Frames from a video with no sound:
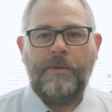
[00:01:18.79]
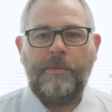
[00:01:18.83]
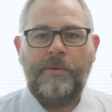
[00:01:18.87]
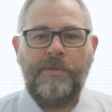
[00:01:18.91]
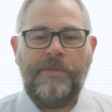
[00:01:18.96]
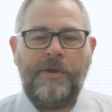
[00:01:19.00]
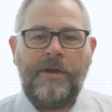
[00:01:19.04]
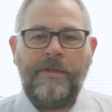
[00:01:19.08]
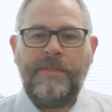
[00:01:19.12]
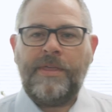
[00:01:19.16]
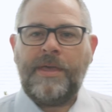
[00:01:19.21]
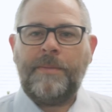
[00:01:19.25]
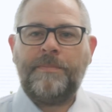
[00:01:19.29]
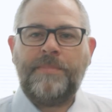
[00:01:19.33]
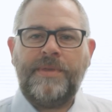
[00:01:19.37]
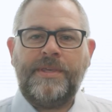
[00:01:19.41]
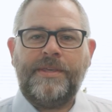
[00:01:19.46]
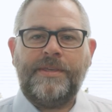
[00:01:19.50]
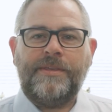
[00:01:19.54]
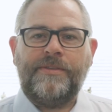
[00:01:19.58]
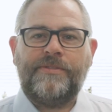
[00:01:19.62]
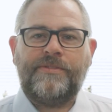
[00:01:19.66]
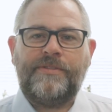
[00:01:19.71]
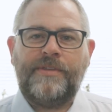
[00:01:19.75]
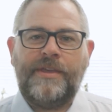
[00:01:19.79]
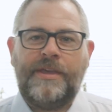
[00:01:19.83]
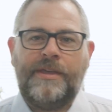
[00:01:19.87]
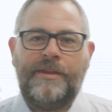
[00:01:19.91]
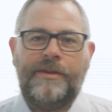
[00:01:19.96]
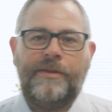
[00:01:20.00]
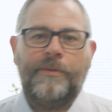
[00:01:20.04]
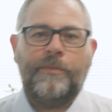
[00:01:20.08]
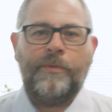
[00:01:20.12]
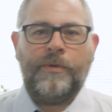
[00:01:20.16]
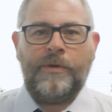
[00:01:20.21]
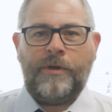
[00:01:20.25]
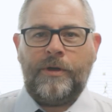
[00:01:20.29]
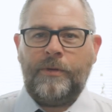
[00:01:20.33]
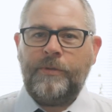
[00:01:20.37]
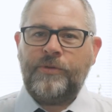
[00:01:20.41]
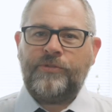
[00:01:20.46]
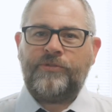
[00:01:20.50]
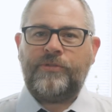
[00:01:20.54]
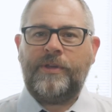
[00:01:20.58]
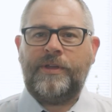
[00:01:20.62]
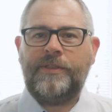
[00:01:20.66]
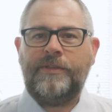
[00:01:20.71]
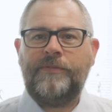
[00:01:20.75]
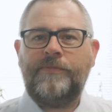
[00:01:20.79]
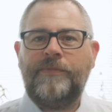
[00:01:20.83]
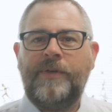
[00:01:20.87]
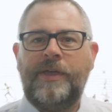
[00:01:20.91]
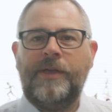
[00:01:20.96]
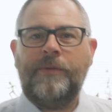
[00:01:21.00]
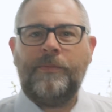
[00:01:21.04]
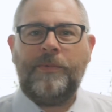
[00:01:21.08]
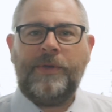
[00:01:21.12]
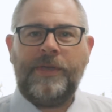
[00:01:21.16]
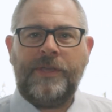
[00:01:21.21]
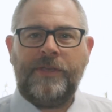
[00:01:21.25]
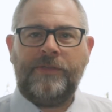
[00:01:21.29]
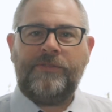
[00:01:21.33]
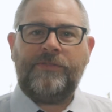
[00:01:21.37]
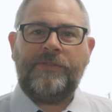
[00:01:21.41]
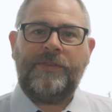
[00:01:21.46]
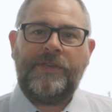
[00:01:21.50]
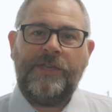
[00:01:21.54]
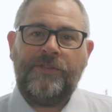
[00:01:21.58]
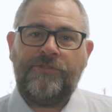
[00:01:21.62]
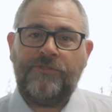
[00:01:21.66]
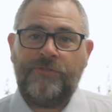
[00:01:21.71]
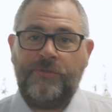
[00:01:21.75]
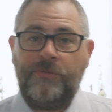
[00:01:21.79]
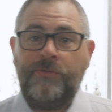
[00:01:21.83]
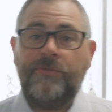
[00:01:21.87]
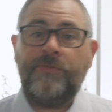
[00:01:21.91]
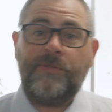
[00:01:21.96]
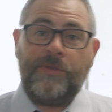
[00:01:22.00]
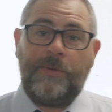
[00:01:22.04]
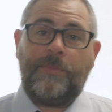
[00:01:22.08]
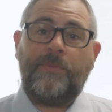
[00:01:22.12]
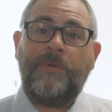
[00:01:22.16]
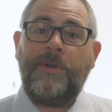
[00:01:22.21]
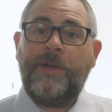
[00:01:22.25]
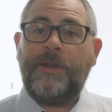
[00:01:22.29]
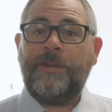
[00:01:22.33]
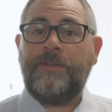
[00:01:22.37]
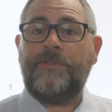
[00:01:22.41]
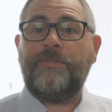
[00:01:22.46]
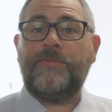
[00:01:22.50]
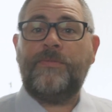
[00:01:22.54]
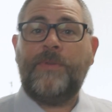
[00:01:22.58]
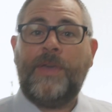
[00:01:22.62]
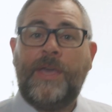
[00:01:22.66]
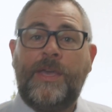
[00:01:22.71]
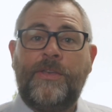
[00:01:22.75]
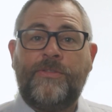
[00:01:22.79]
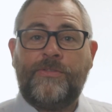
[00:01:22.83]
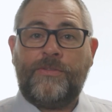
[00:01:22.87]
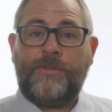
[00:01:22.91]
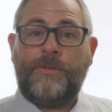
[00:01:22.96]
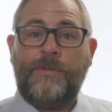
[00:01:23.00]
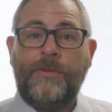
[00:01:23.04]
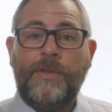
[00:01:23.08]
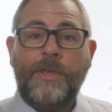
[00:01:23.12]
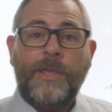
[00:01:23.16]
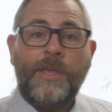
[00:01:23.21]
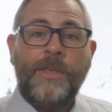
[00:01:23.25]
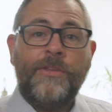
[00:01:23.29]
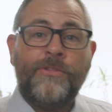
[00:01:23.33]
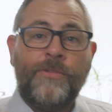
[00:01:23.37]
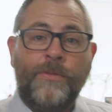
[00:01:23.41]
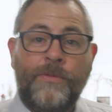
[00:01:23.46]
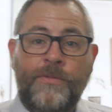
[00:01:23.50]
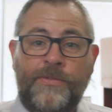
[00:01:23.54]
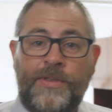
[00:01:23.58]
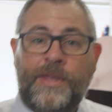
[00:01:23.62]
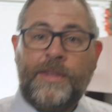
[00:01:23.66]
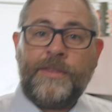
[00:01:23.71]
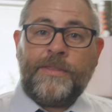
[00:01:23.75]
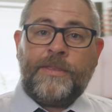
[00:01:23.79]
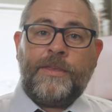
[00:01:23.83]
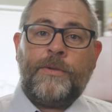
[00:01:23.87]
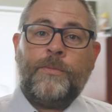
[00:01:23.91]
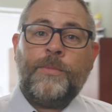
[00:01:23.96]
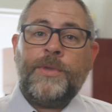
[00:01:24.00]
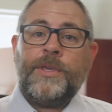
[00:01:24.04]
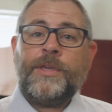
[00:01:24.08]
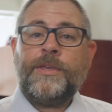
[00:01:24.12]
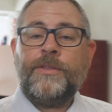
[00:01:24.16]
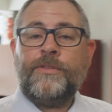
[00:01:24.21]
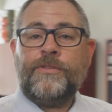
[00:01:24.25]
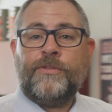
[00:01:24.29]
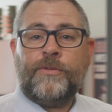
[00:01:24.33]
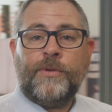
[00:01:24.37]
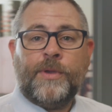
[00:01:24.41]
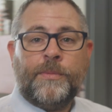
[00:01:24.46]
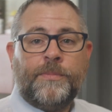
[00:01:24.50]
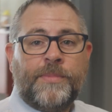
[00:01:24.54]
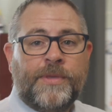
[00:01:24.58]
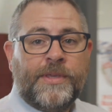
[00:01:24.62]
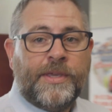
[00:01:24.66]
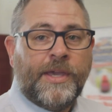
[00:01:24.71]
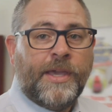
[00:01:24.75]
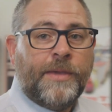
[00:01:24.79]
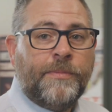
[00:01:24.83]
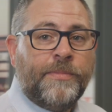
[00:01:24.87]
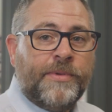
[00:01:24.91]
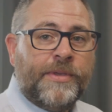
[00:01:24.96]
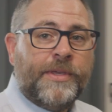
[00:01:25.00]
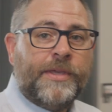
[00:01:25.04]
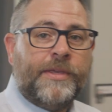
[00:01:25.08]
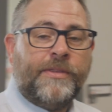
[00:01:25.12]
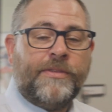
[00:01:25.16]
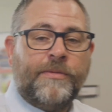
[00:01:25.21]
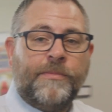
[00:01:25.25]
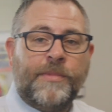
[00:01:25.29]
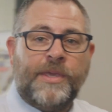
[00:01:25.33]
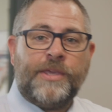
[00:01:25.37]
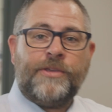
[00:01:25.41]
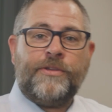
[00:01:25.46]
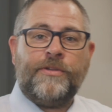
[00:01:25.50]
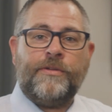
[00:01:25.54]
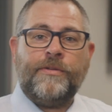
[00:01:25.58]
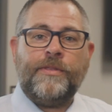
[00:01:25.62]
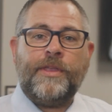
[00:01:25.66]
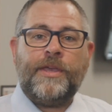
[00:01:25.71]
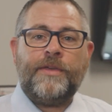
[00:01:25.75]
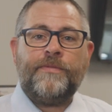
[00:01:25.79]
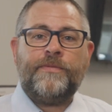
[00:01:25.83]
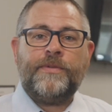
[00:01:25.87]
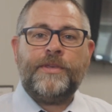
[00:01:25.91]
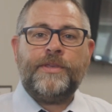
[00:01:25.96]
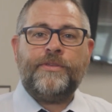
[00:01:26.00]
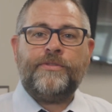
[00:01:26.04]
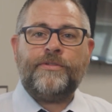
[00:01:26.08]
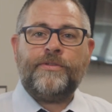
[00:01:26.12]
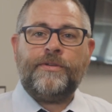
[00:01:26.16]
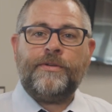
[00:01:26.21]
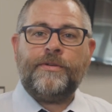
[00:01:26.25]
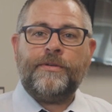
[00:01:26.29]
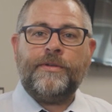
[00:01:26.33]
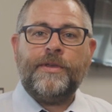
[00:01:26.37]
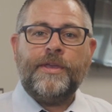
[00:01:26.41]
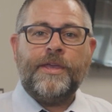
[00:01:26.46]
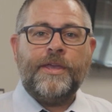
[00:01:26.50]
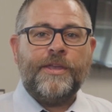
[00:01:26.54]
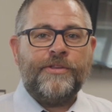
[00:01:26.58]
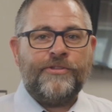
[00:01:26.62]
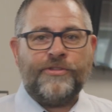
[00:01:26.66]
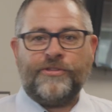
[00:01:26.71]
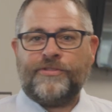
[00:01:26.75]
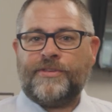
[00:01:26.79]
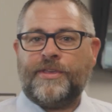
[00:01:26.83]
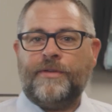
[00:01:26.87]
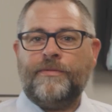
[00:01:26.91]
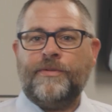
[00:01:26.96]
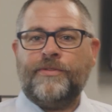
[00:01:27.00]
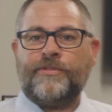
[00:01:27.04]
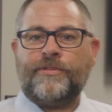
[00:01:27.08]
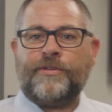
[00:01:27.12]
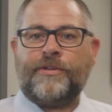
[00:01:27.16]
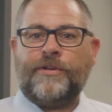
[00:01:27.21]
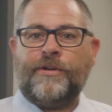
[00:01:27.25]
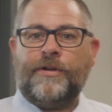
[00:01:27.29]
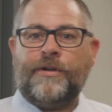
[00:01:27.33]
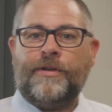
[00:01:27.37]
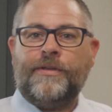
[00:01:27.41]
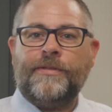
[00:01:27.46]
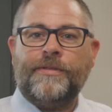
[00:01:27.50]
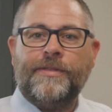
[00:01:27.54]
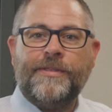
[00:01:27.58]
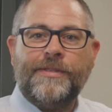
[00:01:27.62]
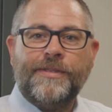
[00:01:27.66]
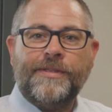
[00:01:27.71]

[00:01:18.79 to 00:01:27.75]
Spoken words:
With all that being said, we're always trying to find ways to get you to the products faster. So if there's anything we can do at PIP to make your life easier, just give us a call.